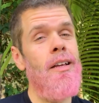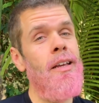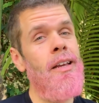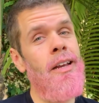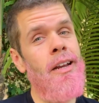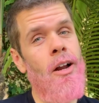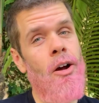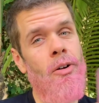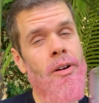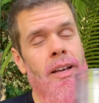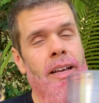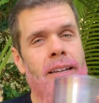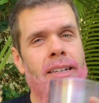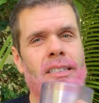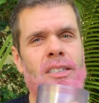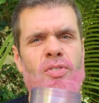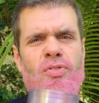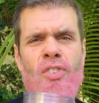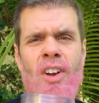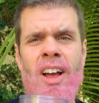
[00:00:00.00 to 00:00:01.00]
You know, he
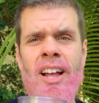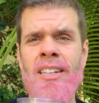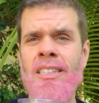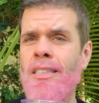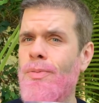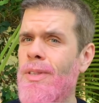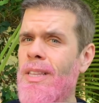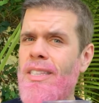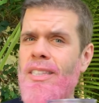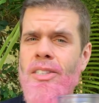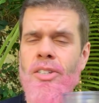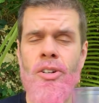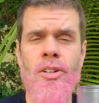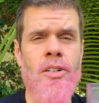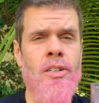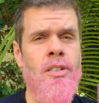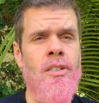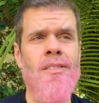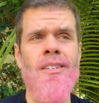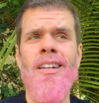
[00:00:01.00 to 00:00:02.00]
is friends with a
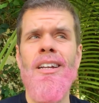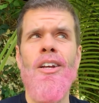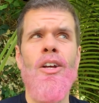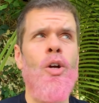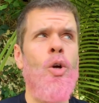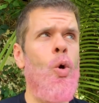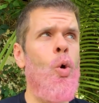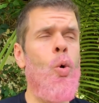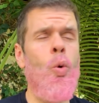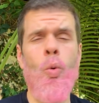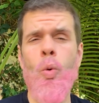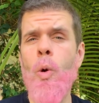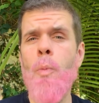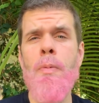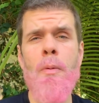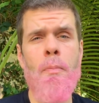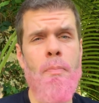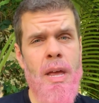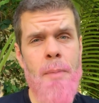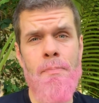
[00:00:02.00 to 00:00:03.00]
certain
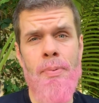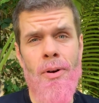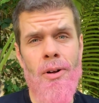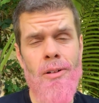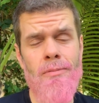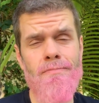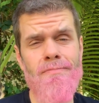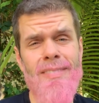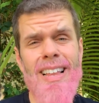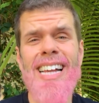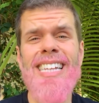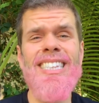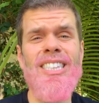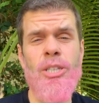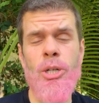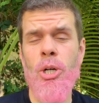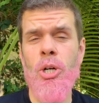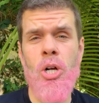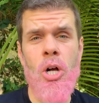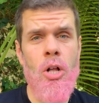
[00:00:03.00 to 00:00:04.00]
group of people, a
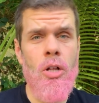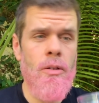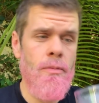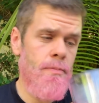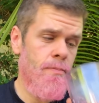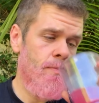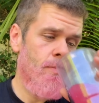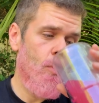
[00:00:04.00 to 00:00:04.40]
circle.